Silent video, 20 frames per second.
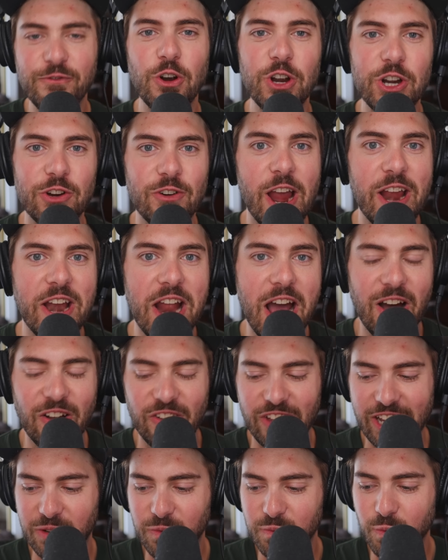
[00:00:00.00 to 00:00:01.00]
for you right
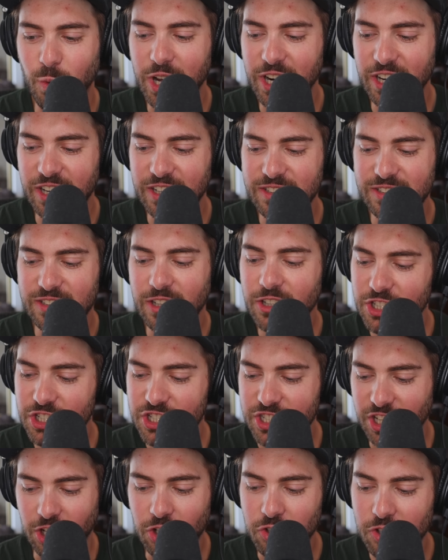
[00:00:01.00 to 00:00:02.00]
now. Like, what a,
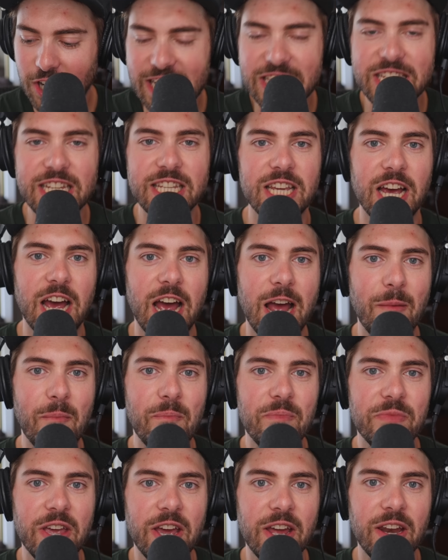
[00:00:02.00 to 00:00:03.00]
just a crazy
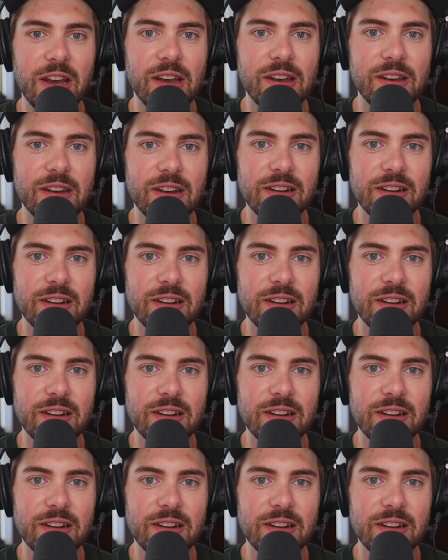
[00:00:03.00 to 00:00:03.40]
time. And